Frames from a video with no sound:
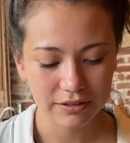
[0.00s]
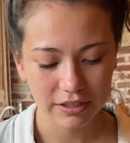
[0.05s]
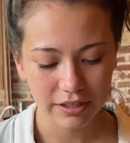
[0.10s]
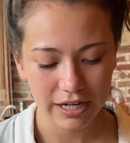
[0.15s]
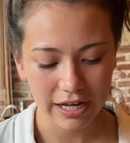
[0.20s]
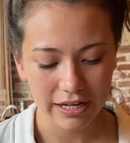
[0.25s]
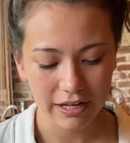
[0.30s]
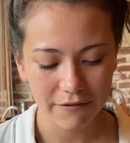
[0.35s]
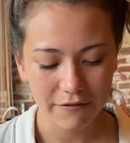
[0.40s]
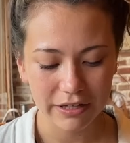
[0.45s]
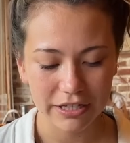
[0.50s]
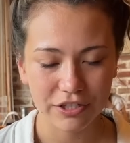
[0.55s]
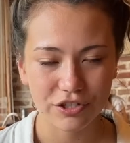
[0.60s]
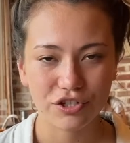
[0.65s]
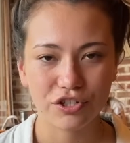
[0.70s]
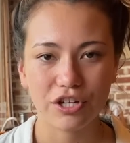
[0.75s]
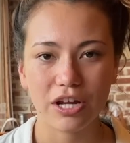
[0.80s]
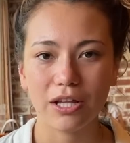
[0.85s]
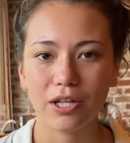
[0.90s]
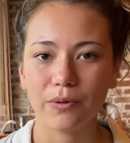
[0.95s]
They're kind of like
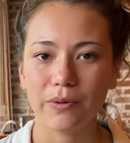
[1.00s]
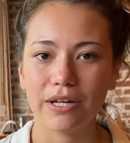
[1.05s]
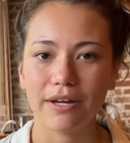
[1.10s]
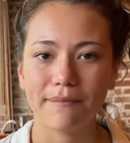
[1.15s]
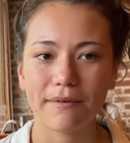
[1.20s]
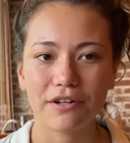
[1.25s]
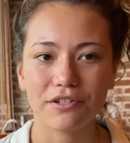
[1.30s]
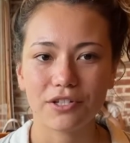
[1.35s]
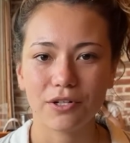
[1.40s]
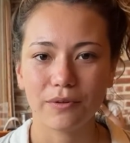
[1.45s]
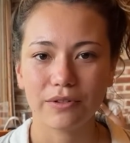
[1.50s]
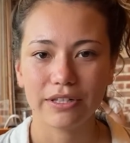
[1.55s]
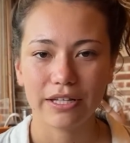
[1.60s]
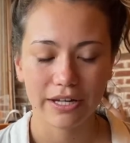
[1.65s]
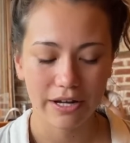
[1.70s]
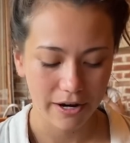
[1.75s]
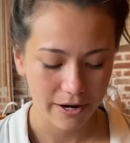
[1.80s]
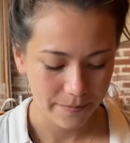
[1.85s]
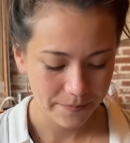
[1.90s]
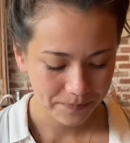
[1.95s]
jelly-y. I'm not sure what they
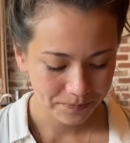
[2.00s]
are.